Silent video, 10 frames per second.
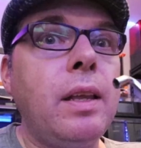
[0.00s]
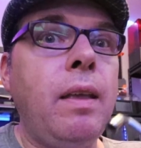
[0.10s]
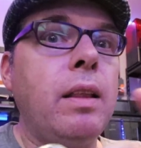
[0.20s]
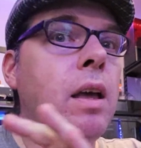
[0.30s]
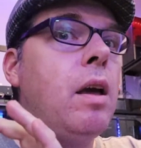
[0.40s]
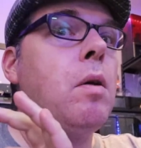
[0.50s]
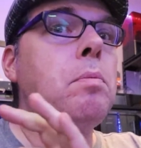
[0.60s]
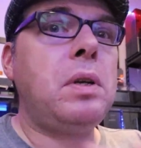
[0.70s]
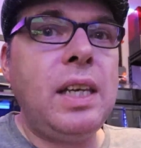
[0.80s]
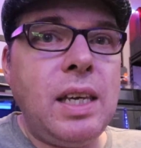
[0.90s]
like that,
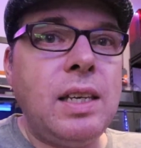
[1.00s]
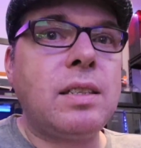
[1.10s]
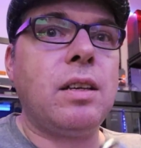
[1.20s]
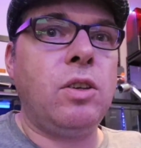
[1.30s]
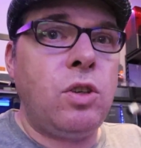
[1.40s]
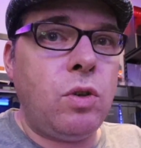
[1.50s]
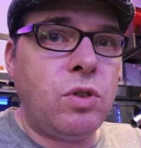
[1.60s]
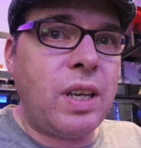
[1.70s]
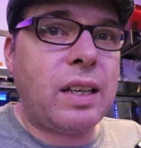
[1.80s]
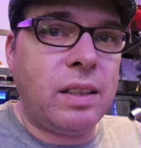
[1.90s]
please
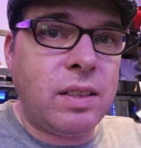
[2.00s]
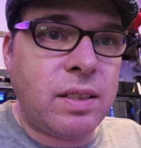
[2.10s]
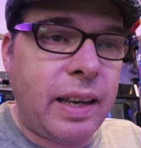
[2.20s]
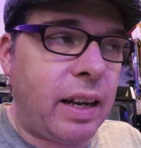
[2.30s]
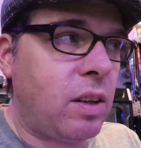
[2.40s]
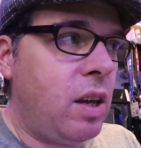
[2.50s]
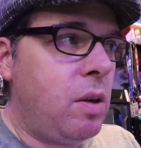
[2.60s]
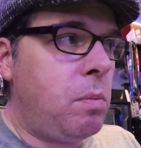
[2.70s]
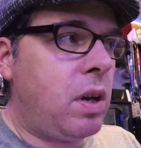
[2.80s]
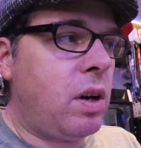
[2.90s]
use that instead
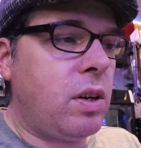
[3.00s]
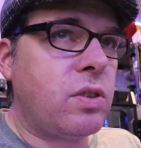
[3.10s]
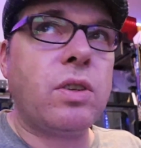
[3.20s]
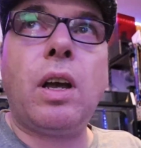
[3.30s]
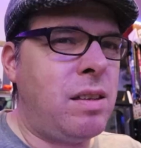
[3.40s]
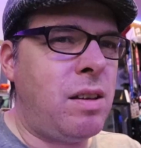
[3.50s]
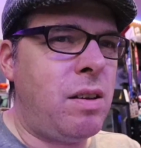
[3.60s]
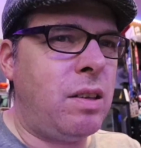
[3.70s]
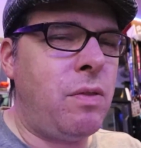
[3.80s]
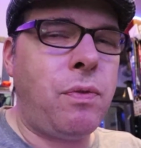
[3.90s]
because
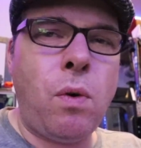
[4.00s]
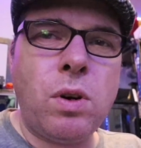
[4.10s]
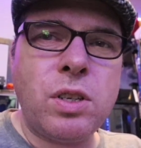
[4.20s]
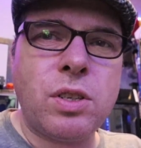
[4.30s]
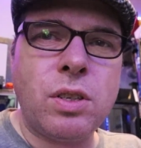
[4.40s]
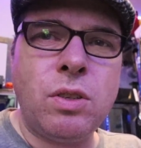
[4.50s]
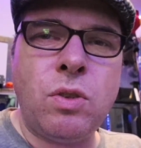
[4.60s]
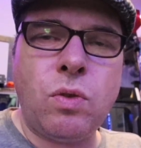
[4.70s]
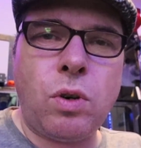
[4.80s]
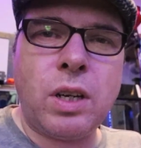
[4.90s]
the, the force,
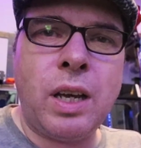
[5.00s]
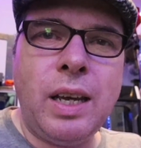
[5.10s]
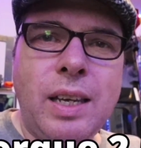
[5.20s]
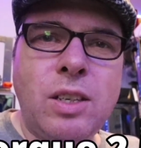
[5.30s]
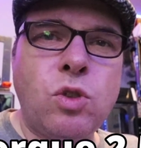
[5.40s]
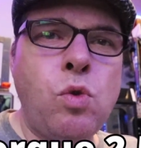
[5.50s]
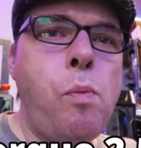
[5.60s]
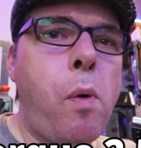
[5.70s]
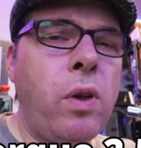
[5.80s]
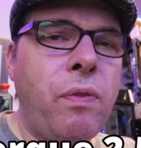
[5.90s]
the torque is
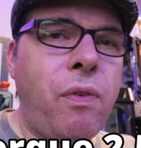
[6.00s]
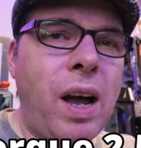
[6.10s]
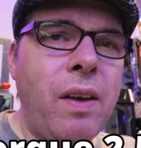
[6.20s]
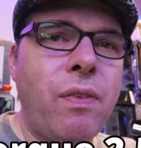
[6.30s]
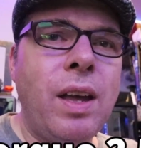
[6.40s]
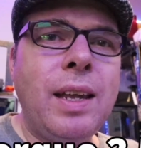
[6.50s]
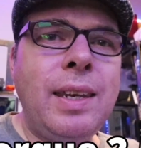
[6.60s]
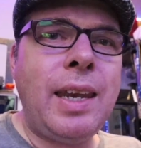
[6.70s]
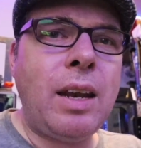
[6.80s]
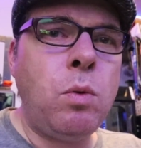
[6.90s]
2.5
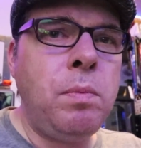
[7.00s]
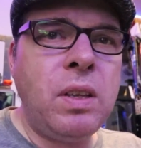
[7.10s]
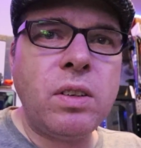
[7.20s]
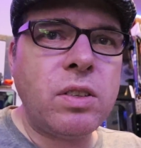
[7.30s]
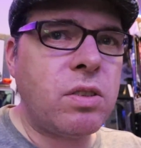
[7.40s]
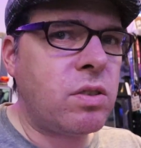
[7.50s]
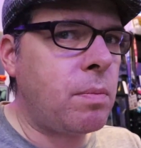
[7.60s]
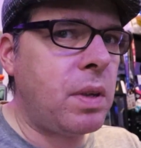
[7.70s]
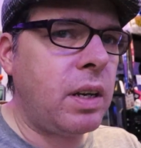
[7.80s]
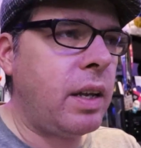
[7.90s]
nanometers,
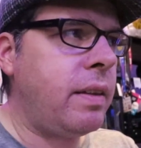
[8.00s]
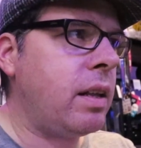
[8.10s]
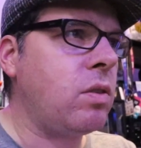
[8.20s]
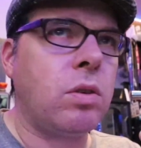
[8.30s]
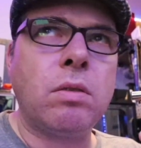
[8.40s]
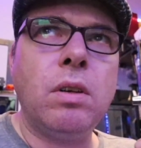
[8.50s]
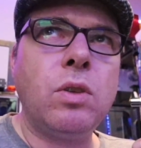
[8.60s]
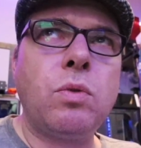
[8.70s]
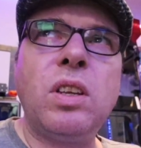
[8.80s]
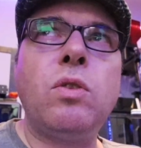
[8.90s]
something like that, or
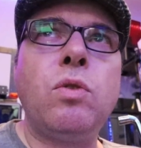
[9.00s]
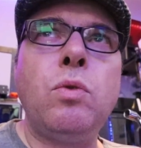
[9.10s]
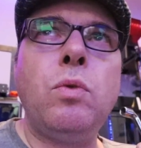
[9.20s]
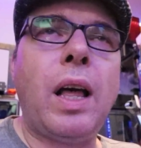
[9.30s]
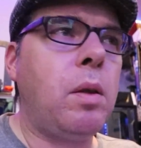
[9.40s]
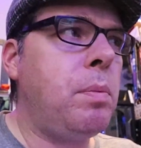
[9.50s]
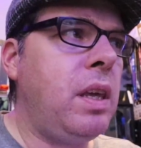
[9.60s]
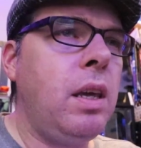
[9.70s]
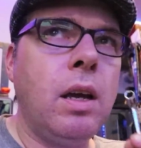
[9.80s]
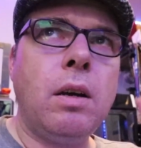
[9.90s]
22
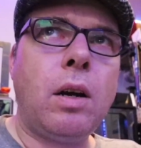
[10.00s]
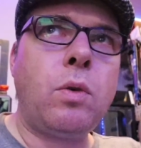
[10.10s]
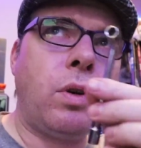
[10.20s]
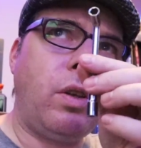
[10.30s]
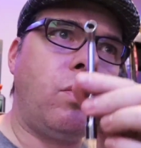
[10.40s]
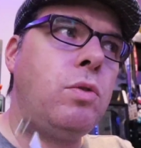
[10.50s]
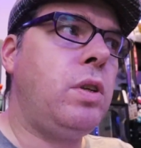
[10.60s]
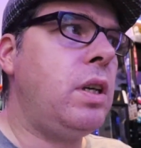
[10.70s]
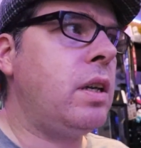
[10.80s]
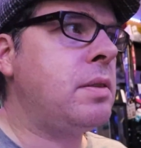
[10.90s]
LB according to
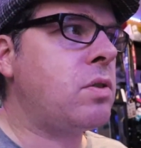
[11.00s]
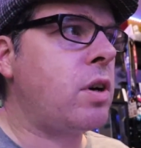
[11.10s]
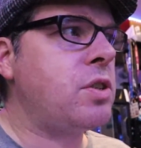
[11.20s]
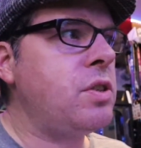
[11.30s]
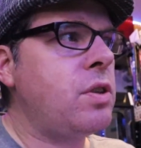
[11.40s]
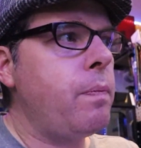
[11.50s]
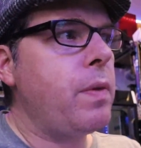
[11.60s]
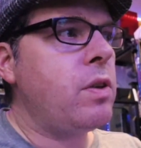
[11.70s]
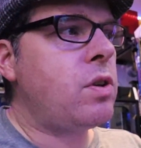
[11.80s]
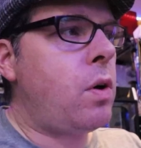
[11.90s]
the instructions.
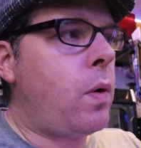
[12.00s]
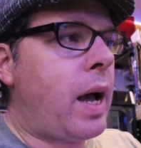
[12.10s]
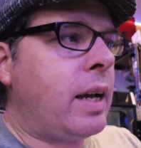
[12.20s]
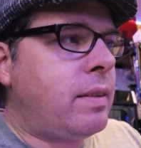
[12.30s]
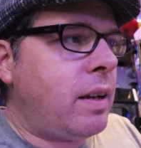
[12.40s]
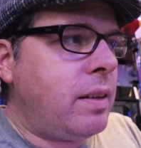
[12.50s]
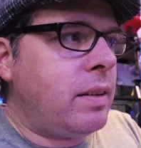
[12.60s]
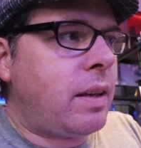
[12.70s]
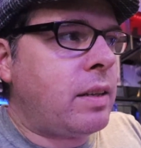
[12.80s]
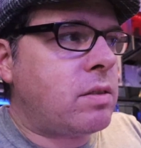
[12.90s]
So I tighten
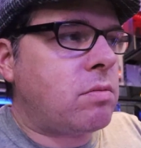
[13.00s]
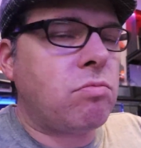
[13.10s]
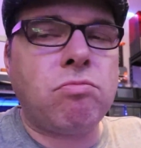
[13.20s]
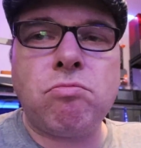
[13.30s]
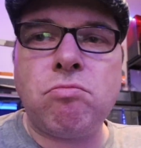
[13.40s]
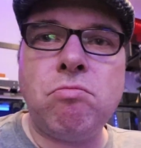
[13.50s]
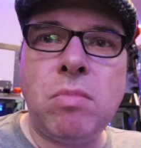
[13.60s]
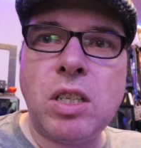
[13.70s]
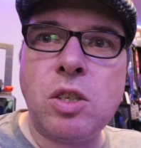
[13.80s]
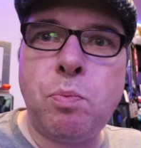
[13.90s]
it as
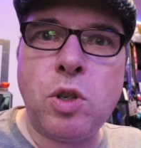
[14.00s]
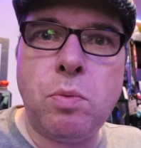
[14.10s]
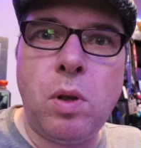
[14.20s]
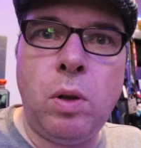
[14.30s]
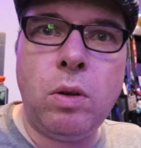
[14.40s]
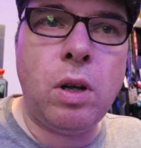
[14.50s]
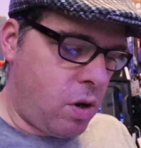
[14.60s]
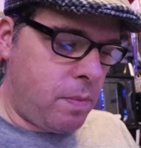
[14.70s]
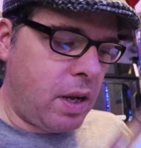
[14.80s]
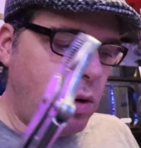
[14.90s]
much as possible.
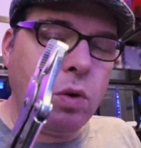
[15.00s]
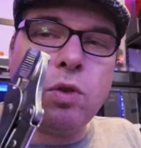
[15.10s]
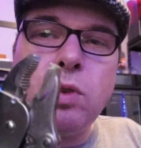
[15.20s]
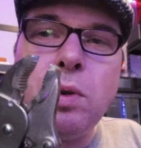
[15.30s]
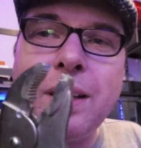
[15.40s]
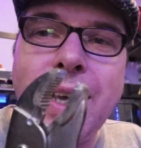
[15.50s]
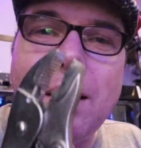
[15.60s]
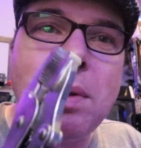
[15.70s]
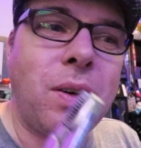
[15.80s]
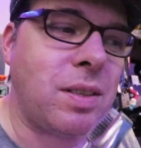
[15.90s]
So I'm not going to do it
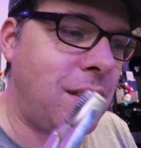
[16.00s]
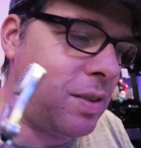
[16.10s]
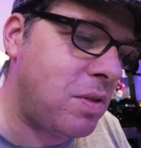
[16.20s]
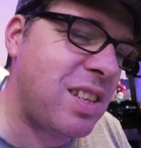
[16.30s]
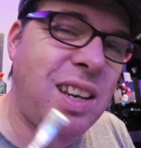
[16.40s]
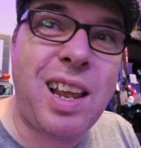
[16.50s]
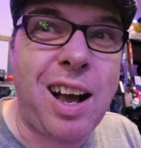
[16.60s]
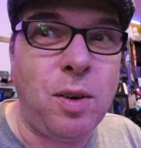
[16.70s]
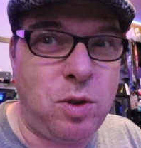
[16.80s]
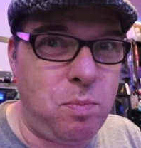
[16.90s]
again because this was a
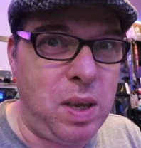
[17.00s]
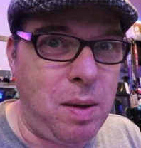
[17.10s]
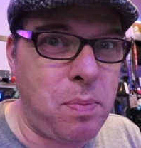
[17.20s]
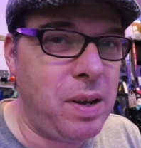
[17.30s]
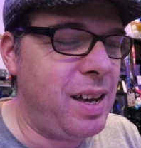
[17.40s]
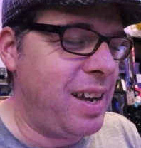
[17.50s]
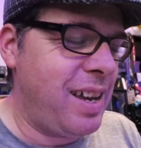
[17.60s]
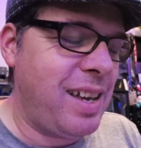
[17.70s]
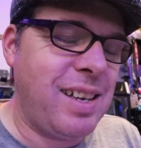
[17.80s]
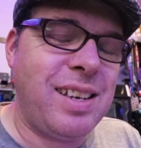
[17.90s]
loud beep.
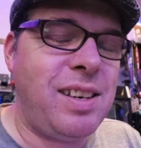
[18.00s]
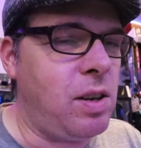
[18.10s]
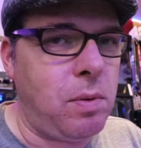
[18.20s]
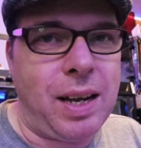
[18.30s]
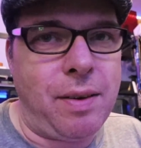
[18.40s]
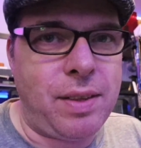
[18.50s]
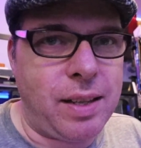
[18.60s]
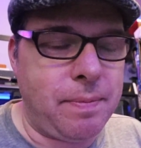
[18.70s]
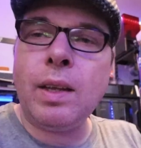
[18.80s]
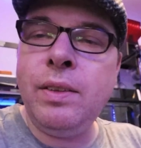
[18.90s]
You don't want to have
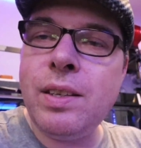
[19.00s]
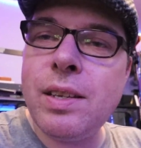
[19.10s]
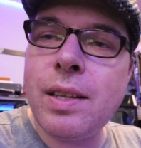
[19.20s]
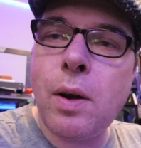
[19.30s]
that this is